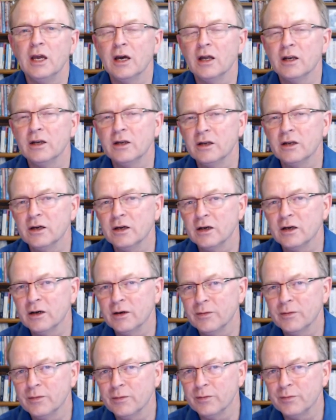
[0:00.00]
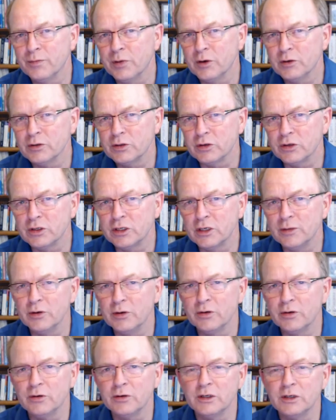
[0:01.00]
and um, posterior
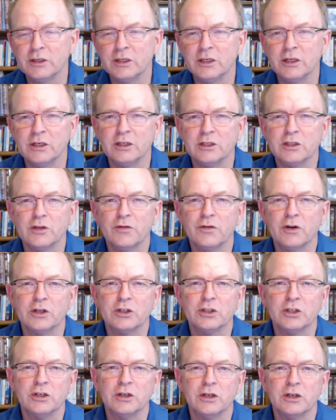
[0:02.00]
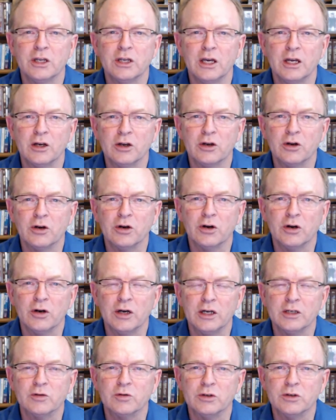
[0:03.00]
tibial tendon dysfunction can occur
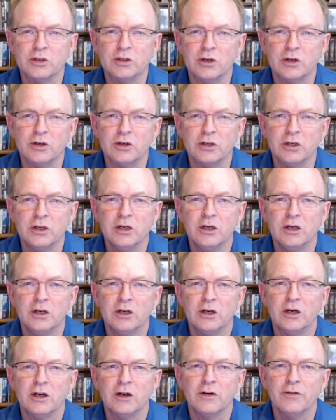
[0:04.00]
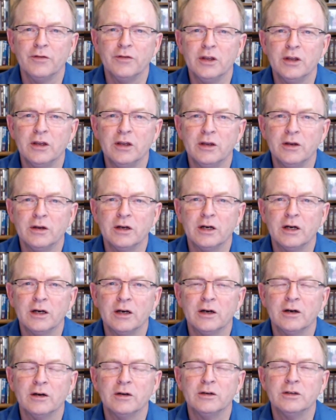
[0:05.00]
as a result of the
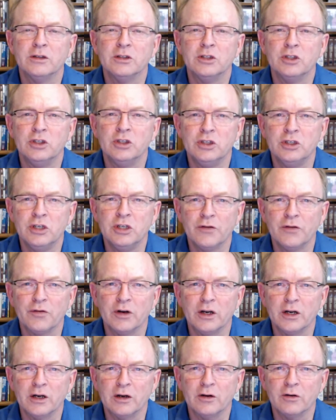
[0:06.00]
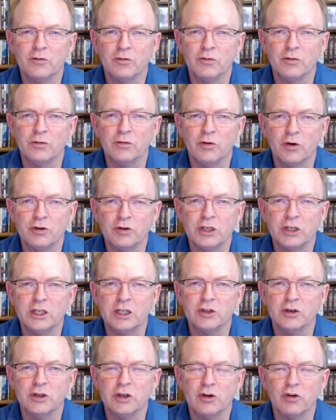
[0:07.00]
uh, differing
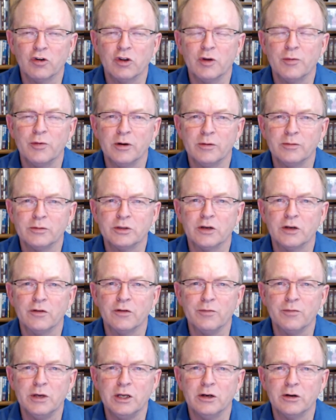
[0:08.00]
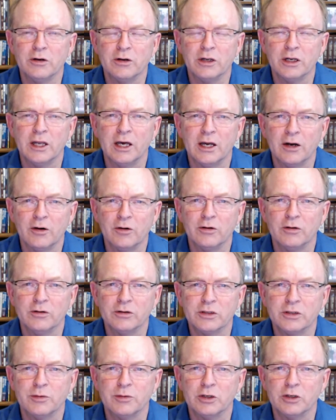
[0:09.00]
rotational equilibriums of a medial and lateral
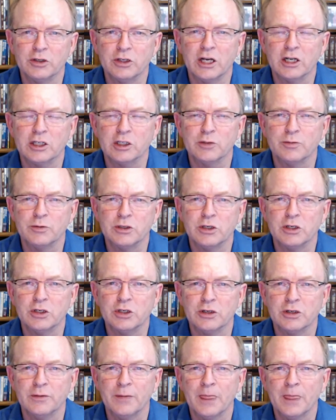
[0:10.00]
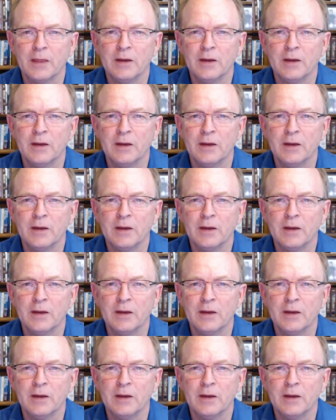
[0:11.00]
subtalar joint axis position.